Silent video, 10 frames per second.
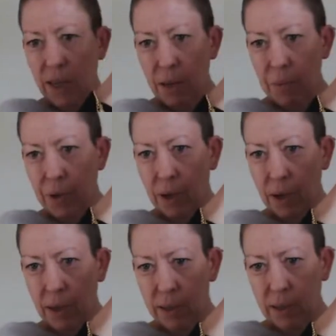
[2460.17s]
cheap
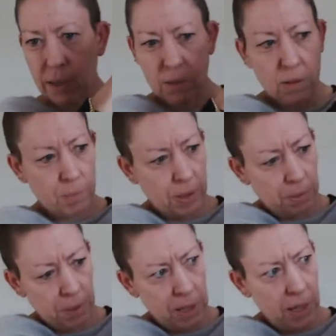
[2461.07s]
and it's got a
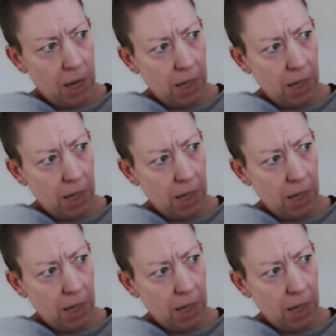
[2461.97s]
Blue Willy